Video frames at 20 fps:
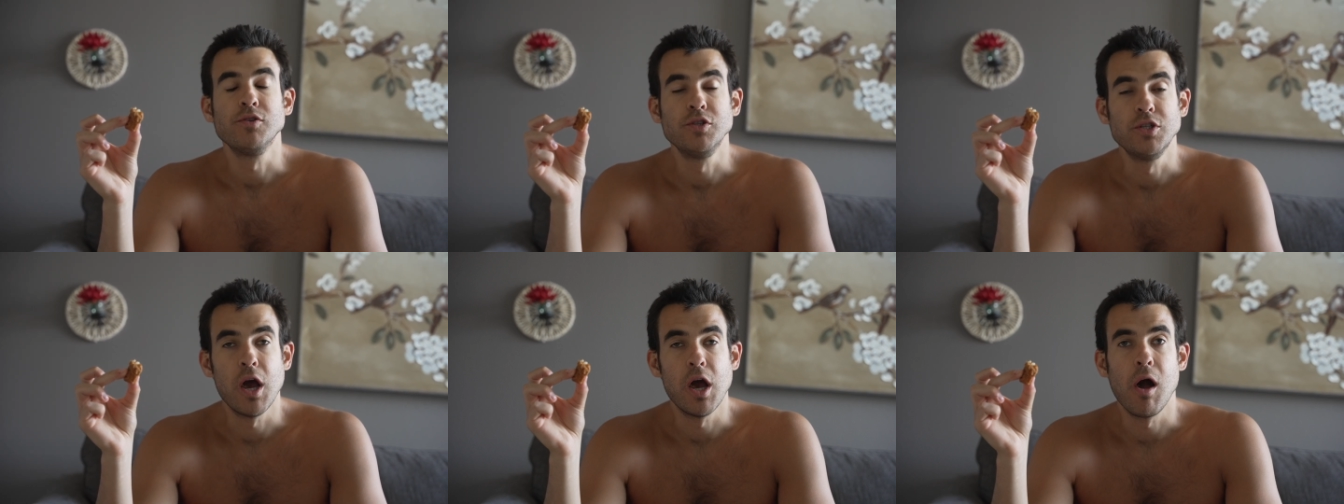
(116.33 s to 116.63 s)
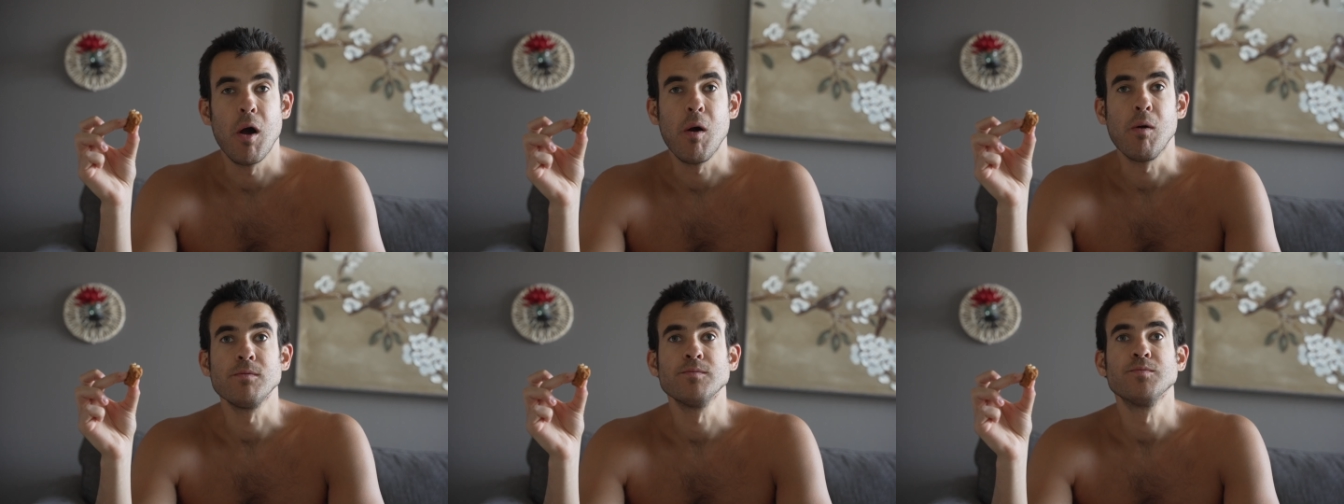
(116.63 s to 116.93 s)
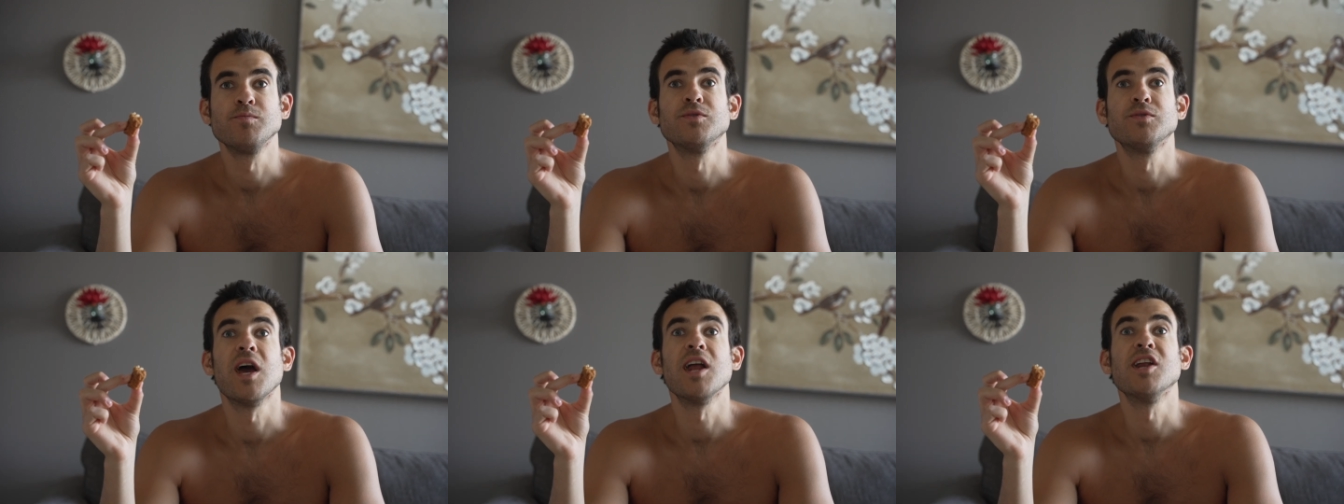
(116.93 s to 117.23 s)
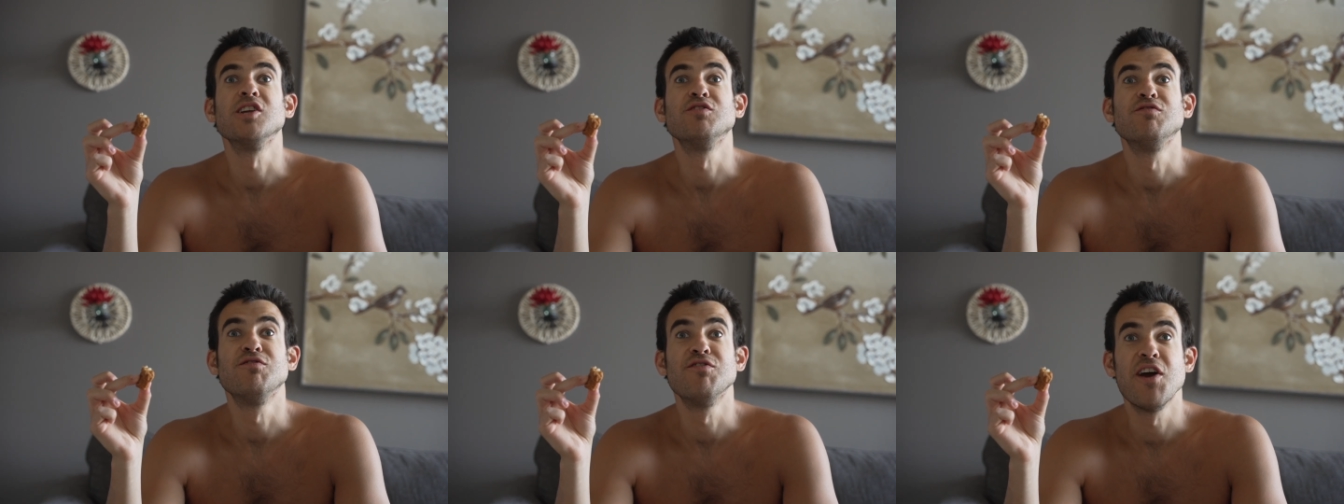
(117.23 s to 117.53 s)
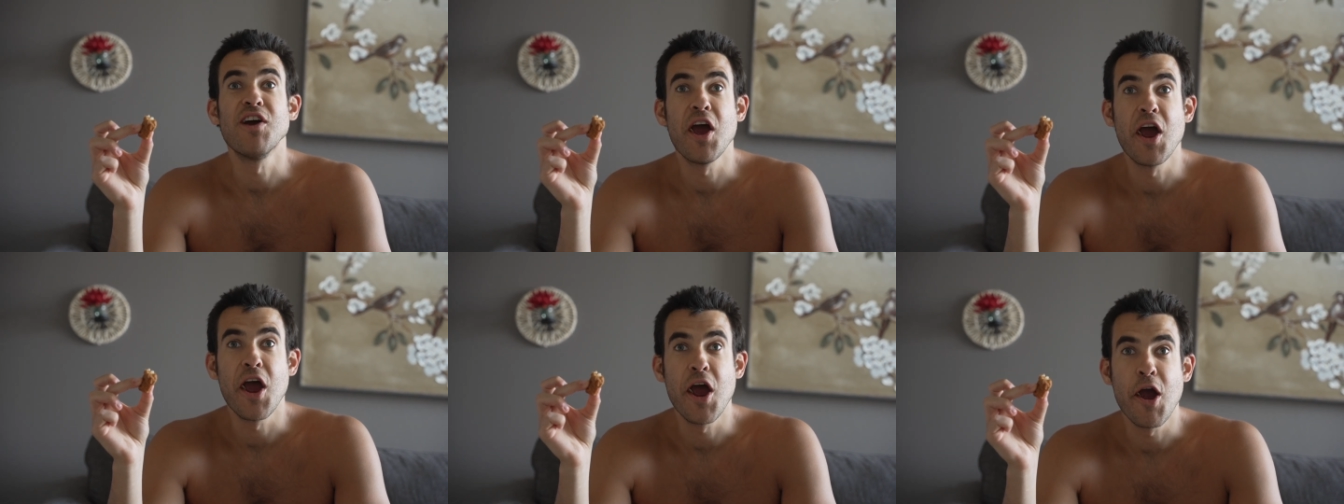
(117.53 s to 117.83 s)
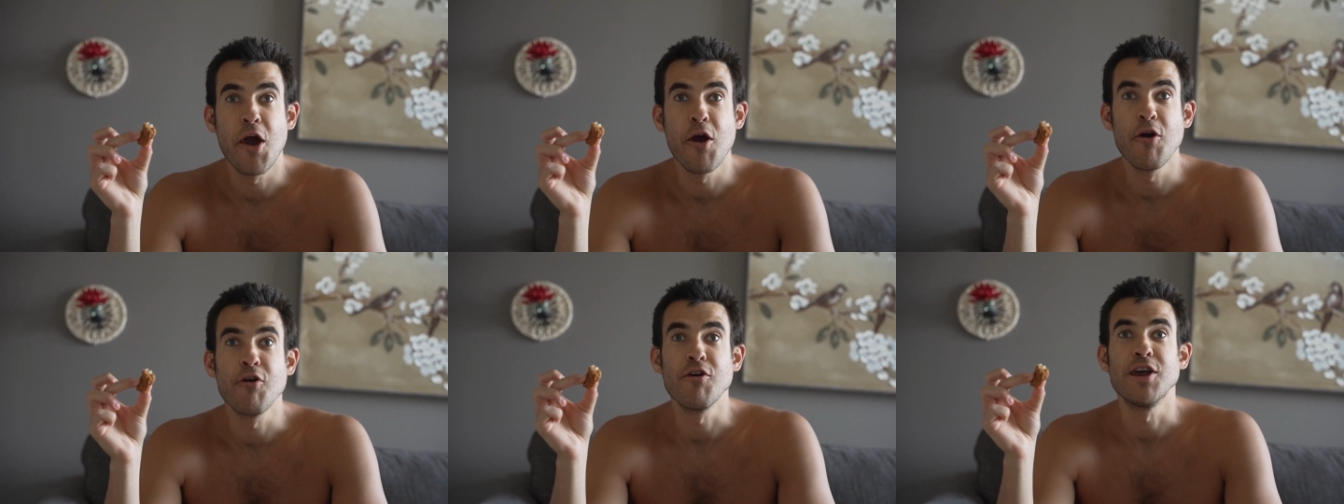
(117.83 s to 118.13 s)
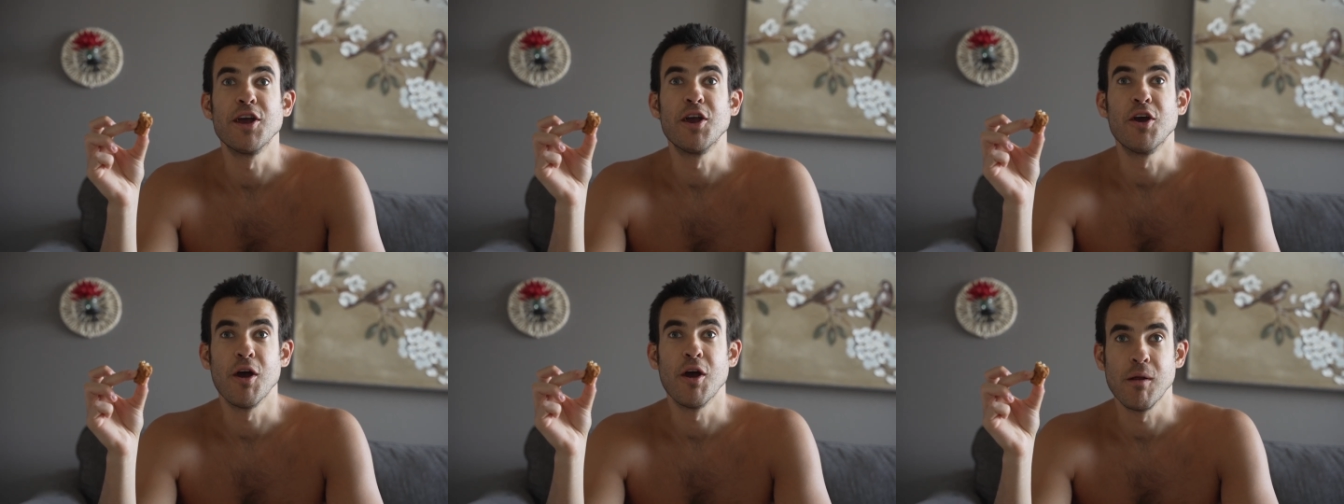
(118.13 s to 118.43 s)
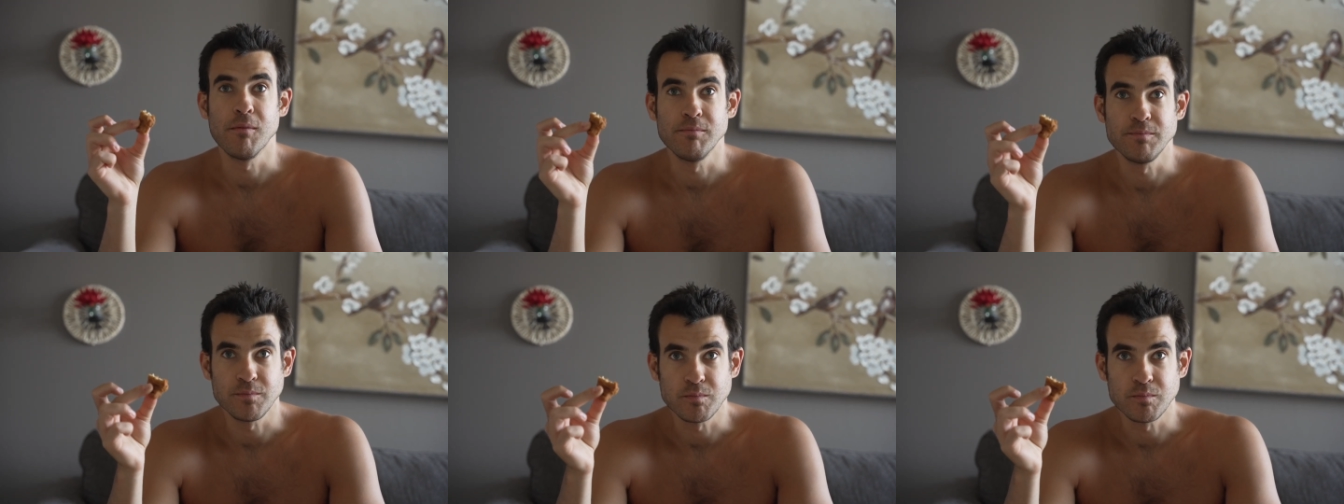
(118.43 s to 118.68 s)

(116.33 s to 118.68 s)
Yeah, that is very good.